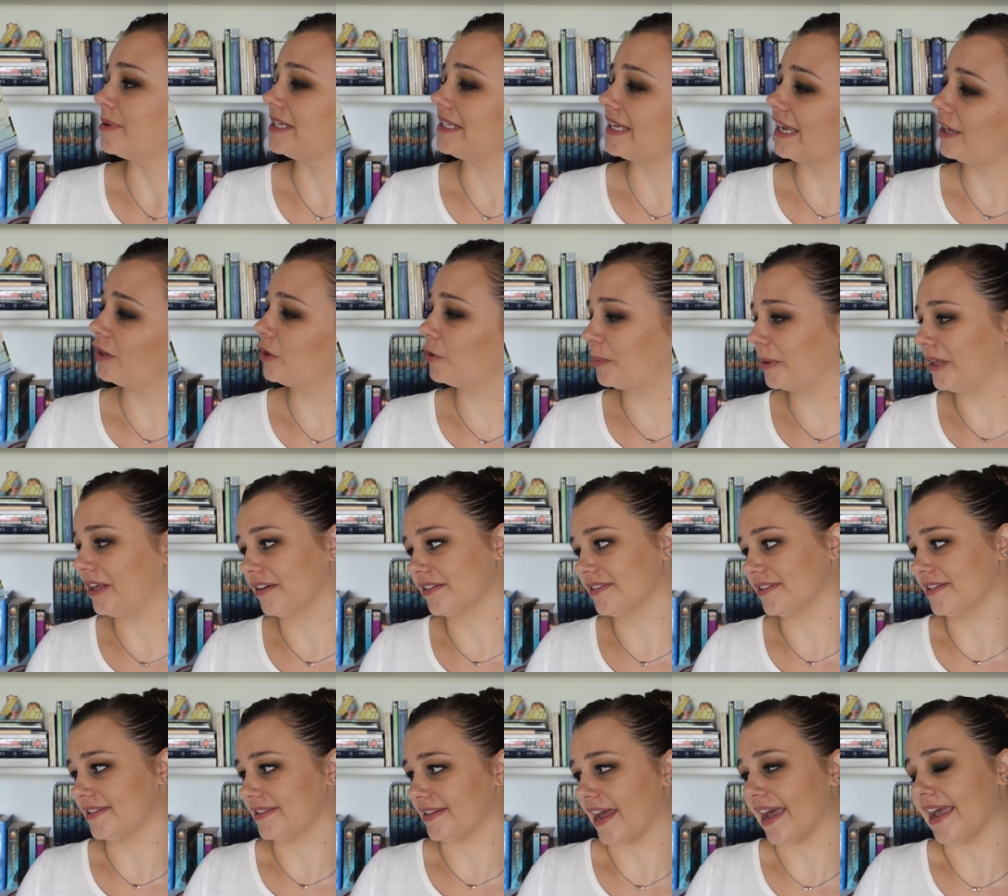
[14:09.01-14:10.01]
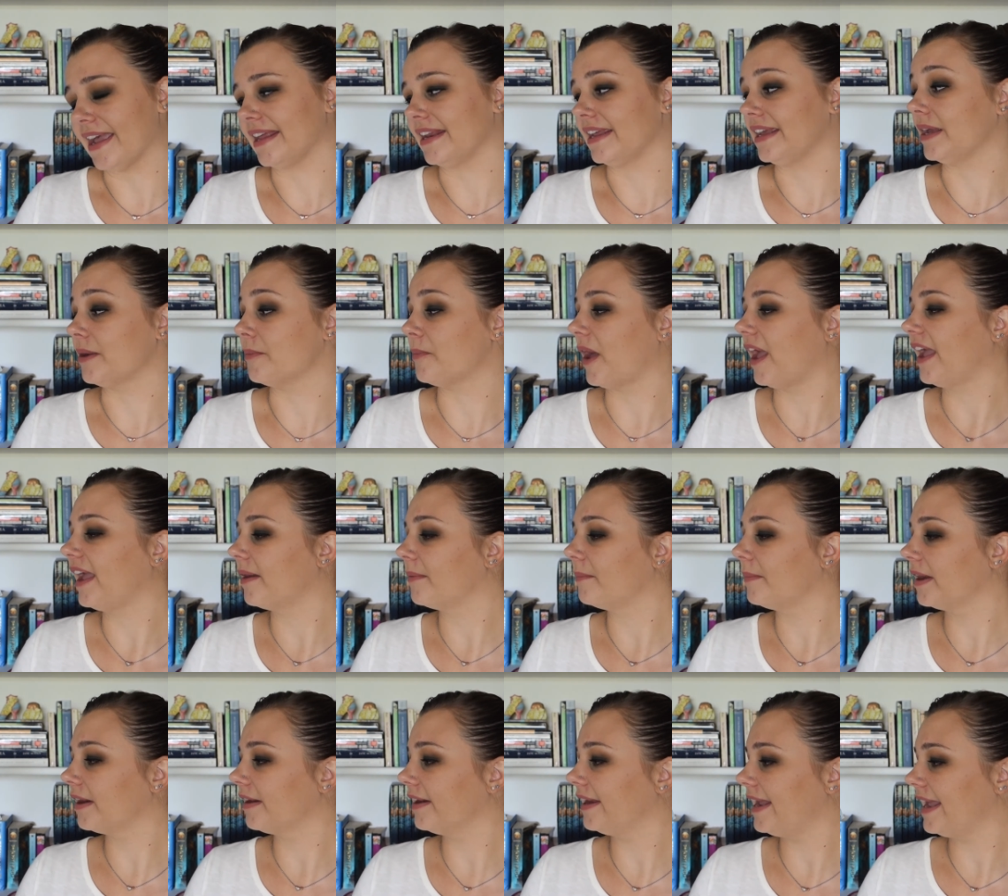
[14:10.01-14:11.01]
Potato Peel Society by
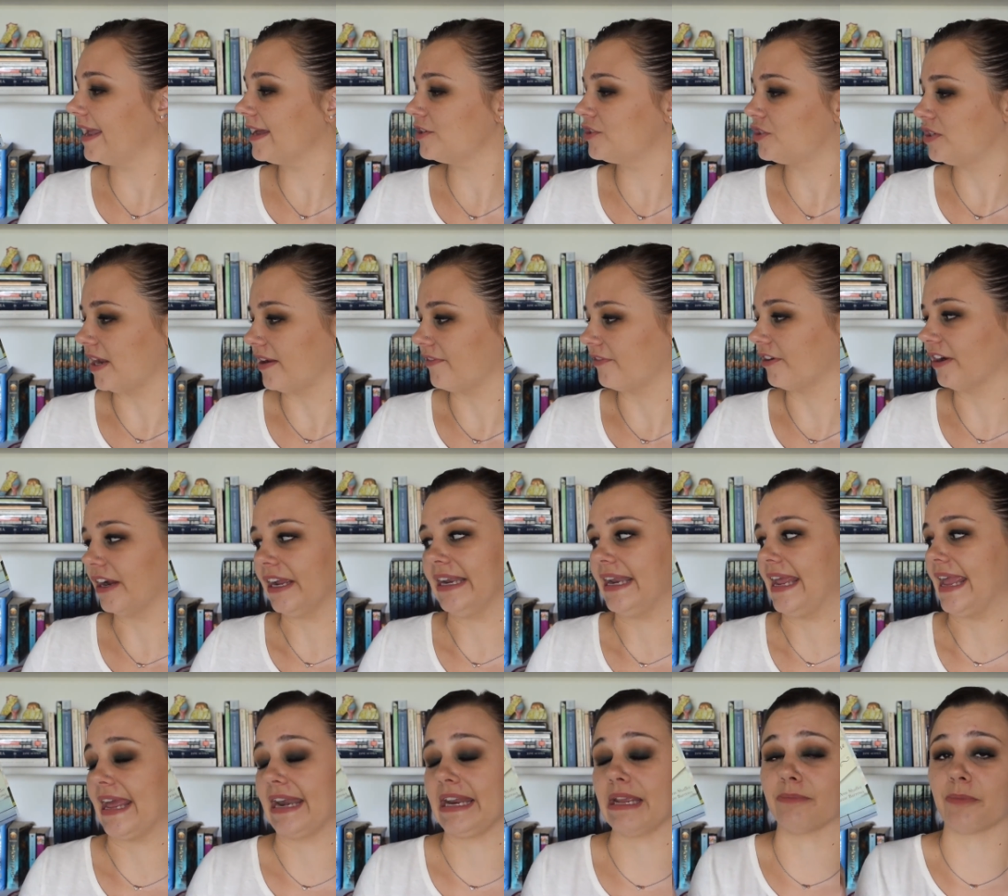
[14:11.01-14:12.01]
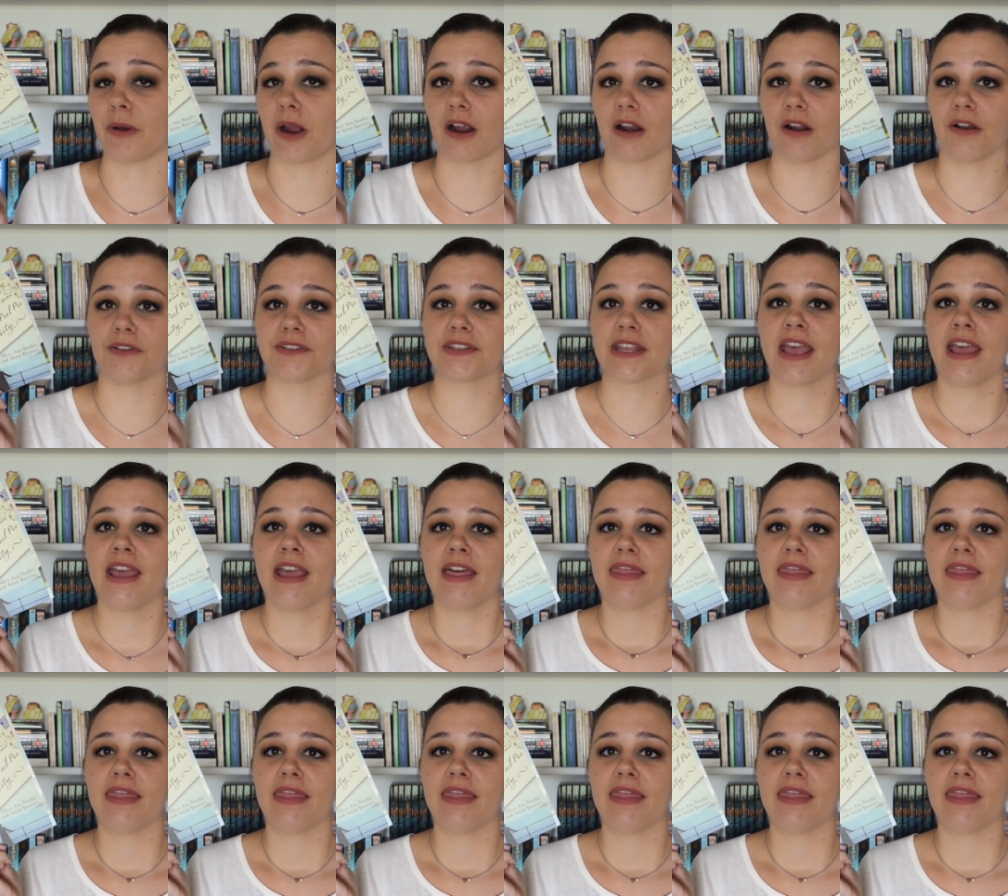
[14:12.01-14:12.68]
Mary Ann Shaffer and Annie Barrows.